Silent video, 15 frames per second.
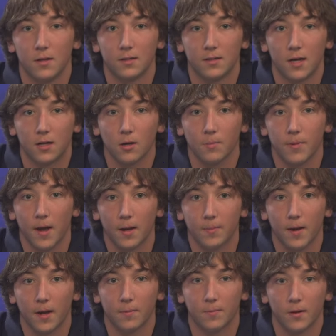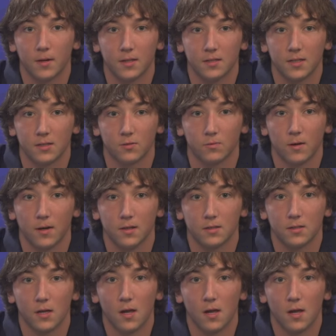DECA Backpack Buddies has raised